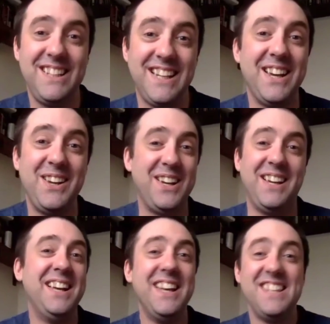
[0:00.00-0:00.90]
You
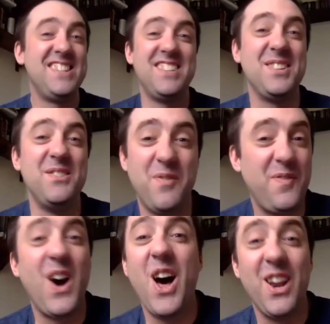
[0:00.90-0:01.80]
know, this
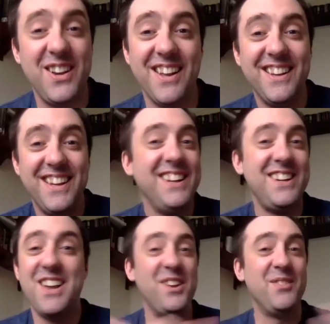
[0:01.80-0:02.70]
isn't fun.
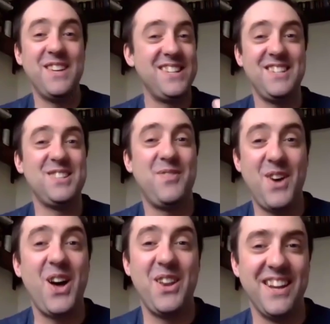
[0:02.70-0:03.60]
None of this
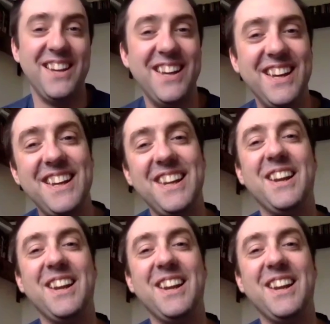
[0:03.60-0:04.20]
is fun.